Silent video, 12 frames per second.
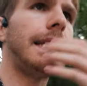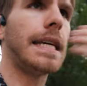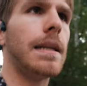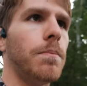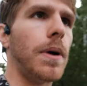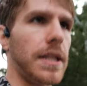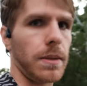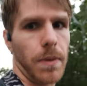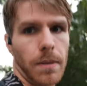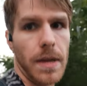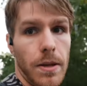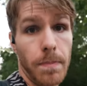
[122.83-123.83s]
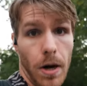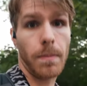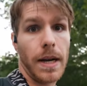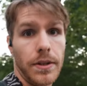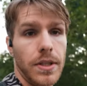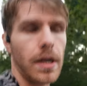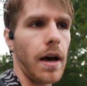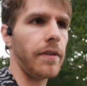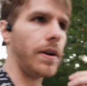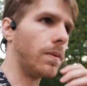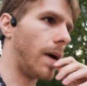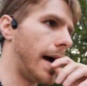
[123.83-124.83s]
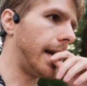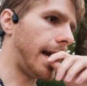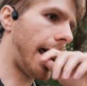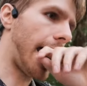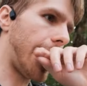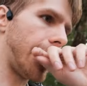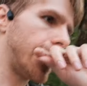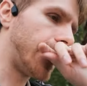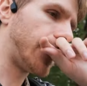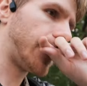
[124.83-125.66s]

did impress upon me the permanence of it, right? And